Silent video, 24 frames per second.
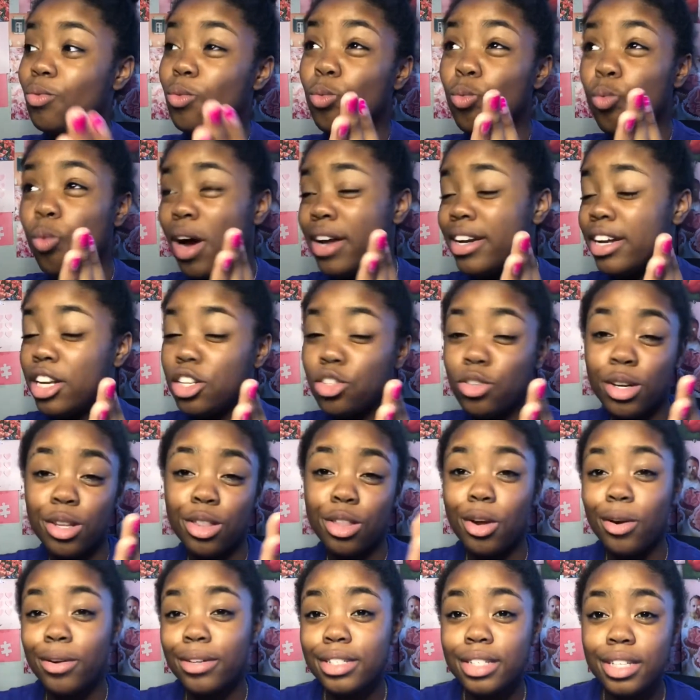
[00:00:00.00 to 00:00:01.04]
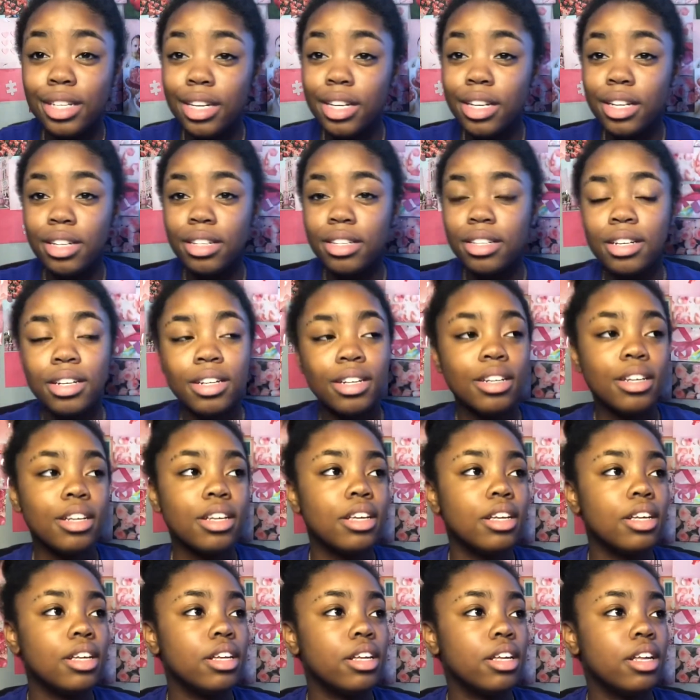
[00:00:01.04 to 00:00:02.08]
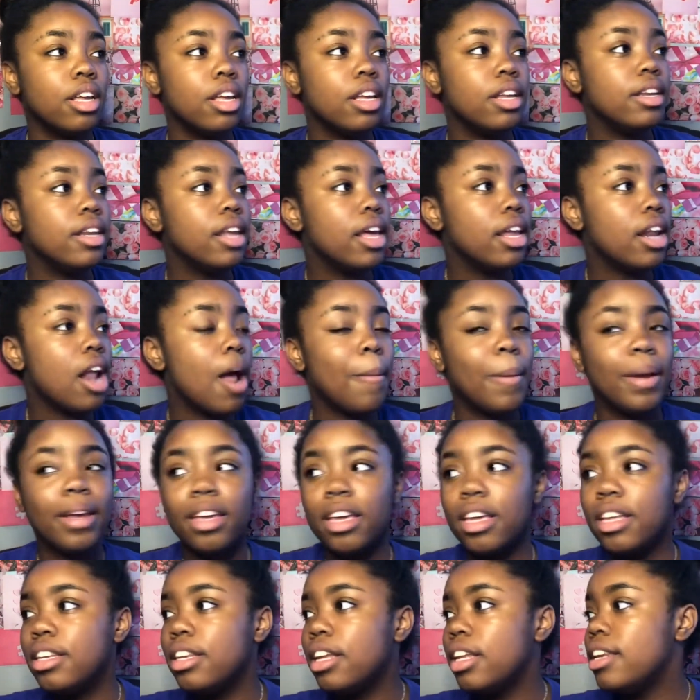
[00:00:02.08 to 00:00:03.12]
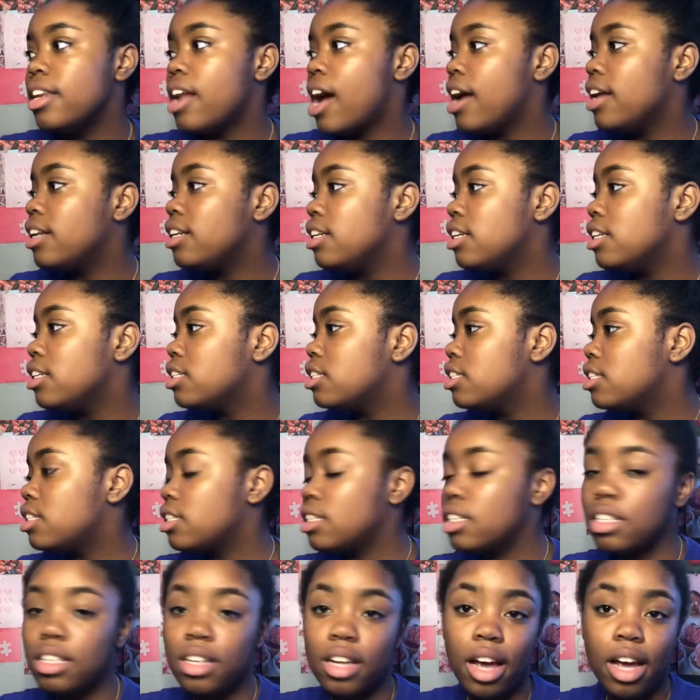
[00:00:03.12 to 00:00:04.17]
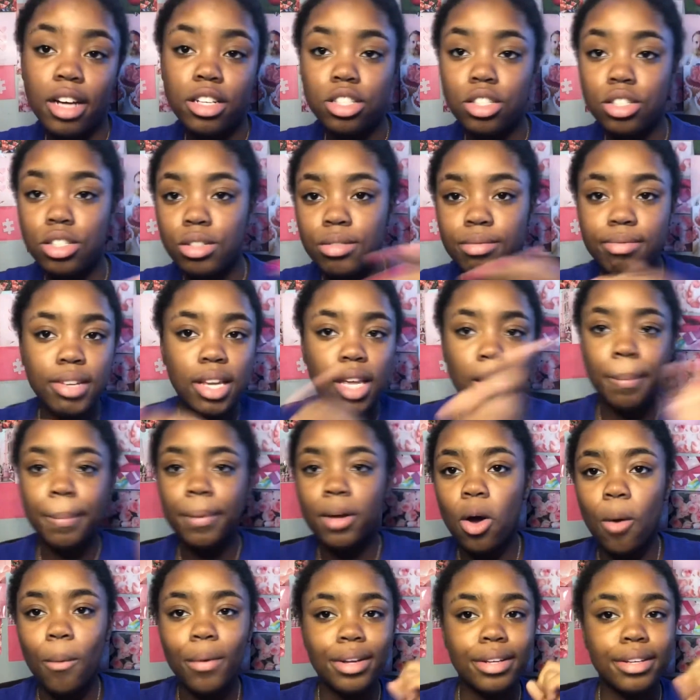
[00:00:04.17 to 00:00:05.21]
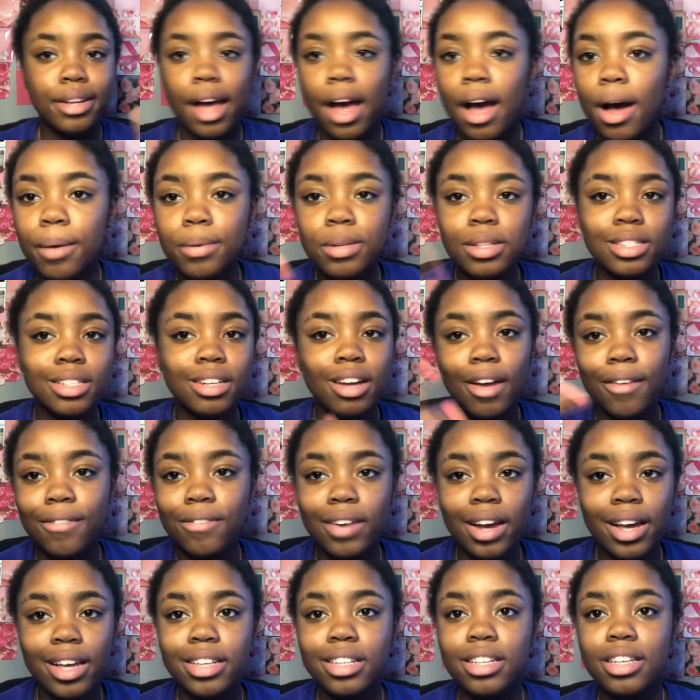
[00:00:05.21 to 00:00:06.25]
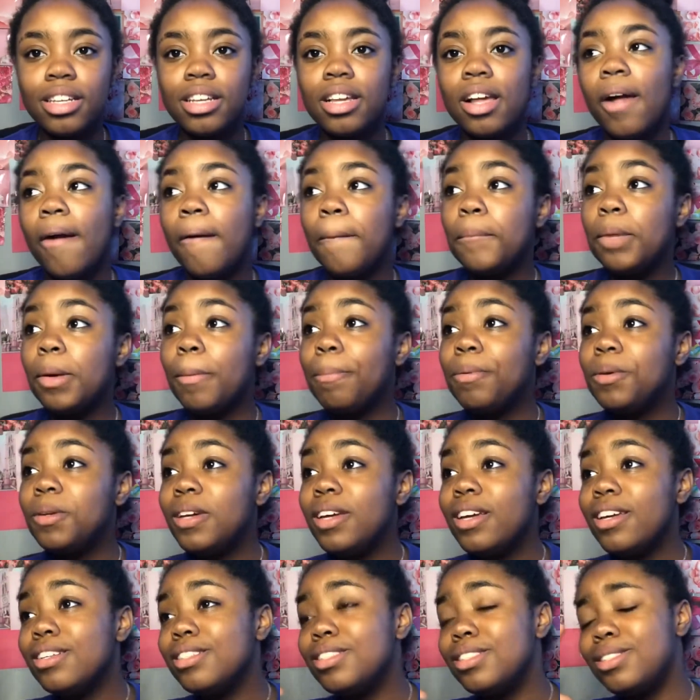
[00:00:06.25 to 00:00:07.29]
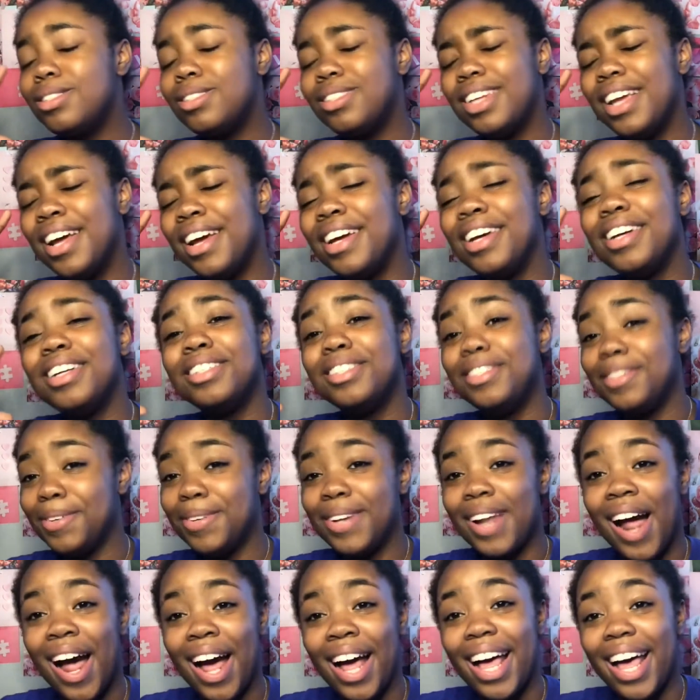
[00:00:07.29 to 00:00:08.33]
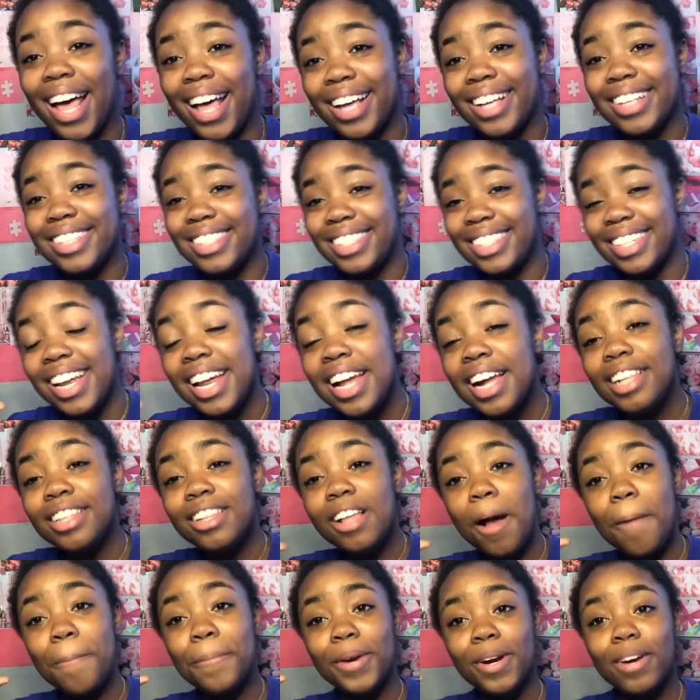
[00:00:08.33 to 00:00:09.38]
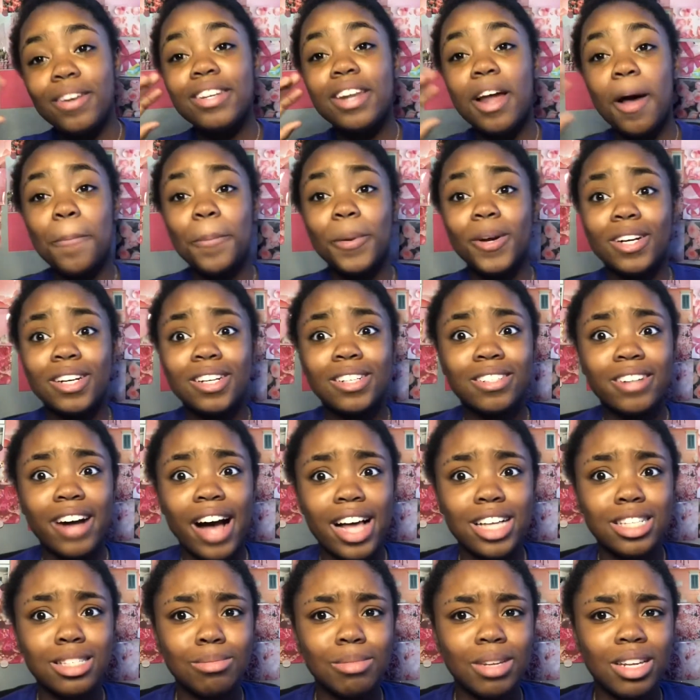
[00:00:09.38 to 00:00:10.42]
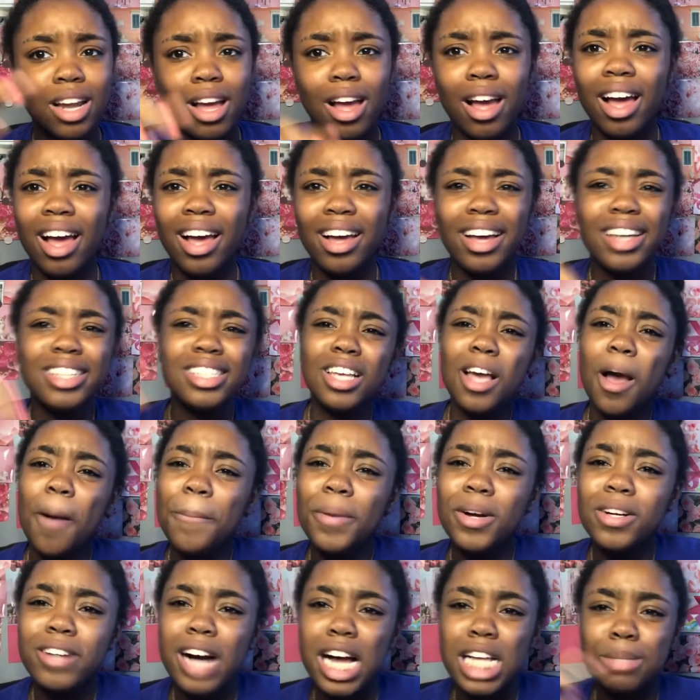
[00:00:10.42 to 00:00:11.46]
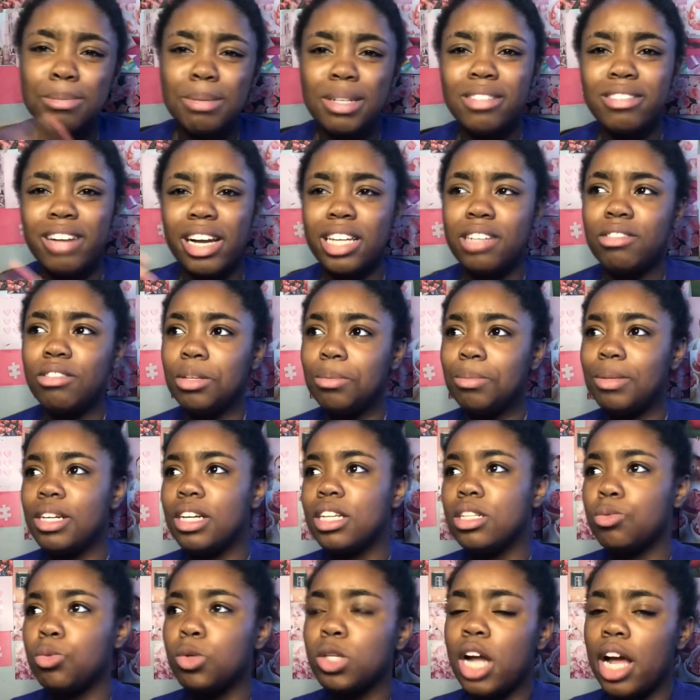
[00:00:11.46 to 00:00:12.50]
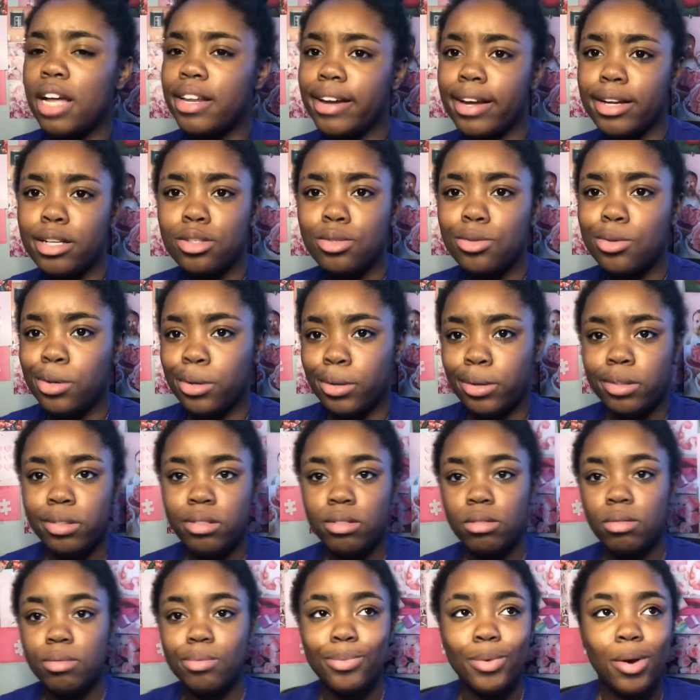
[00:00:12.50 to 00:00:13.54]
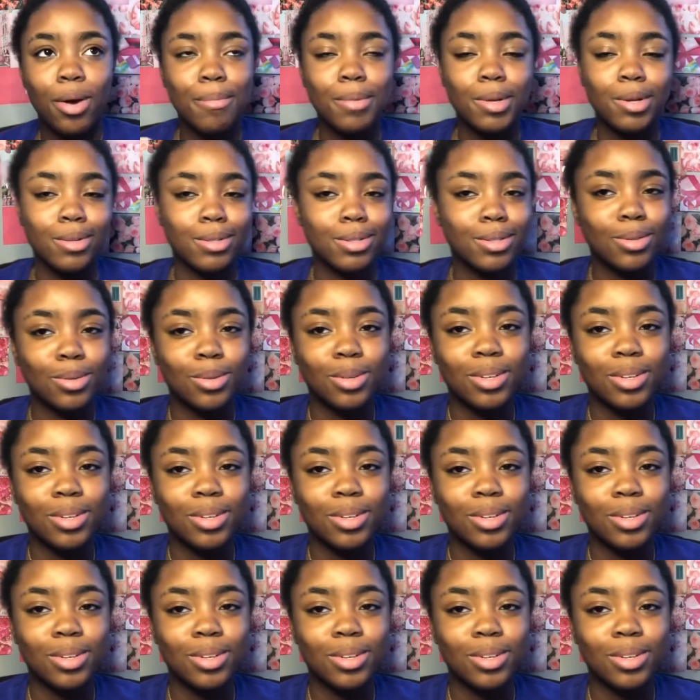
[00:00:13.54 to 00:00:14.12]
one hundred thirteen and then I'm like in the nineties, I just keep going down until I find it. But please do not ask the upper the upperclassmen. I, I say upperclassmen lightly because we're not in high school, we're in middle school.